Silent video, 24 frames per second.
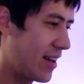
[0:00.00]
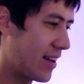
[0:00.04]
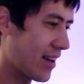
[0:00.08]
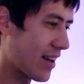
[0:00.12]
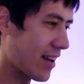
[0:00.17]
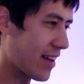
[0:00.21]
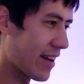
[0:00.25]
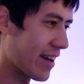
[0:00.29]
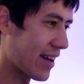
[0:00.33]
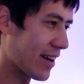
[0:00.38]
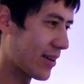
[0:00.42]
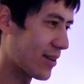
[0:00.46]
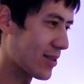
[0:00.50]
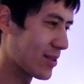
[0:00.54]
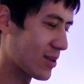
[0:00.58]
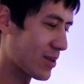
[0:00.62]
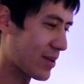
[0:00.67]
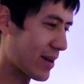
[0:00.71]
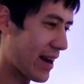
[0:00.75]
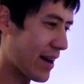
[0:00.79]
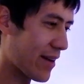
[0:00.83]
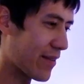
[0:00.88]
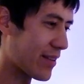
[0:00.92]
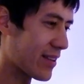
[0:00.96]
And I also
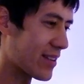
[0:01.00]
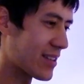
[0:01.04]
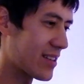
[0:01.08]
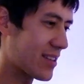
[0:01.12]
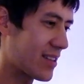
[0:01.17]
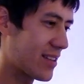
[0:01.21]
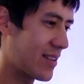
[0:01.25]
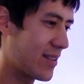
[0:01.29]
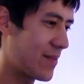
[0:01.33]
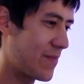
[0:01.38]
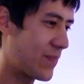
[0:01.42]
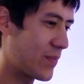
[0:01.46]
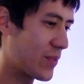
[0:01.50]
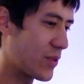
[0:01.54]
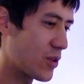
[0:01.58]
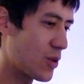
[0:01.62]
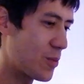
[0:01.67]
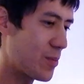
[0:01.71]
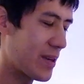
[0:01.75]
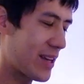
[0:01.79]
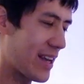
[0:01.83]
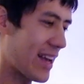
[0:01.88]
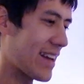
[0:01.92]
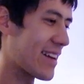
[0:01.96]
have it
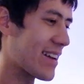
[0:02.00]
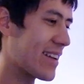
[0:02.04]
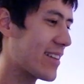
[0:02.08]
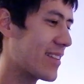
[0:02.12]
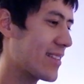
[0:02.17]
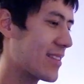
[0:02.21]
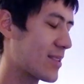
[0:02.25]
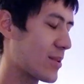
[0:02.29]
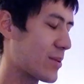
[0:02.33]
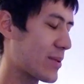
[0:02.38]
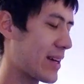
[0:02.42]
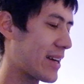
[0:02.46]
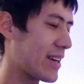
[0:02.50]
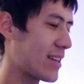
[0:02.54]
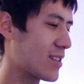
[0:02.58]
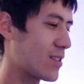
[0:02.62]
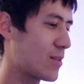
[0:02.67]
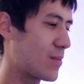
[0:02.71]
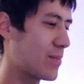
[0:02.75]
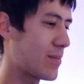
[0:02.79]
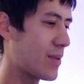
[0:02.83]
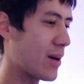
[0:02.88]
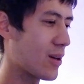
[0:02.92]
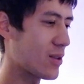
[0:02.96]
duplicated so that it's
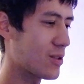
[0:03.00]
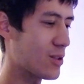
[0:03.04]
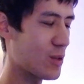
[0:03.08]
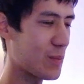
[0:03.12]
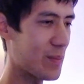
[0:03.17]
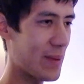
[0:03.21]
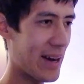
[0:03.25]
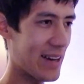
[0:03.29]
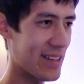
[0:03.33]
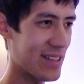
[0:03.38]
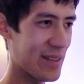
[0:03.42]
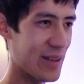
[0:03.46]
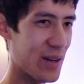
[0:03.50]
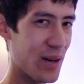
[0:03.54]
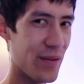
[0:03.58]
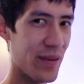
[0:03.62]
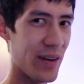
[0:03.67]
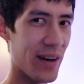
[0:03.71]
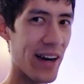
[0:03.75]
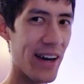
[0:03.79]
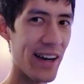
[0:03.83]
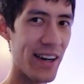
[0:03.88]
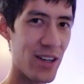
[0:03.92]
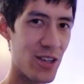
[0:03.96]
also passing over
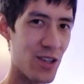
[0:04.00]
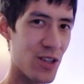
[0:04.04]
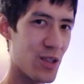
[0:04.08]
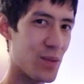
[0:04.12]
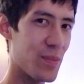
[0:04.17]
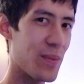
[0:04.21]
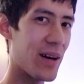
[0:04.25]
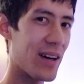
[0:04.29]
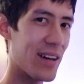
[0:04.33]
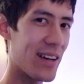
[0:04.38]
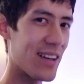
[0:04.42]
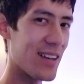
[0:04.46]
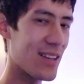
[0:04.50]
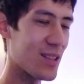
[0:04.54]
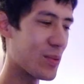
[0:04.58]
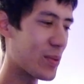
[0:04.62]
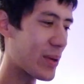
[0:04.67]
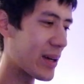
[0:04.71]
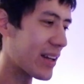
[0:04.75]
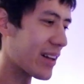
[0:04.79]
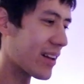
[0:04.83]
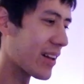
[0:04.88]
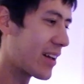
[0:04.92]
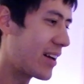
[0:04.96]
Ayasha's body as
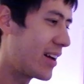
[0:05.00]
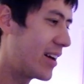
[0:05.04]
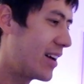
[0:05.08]
well,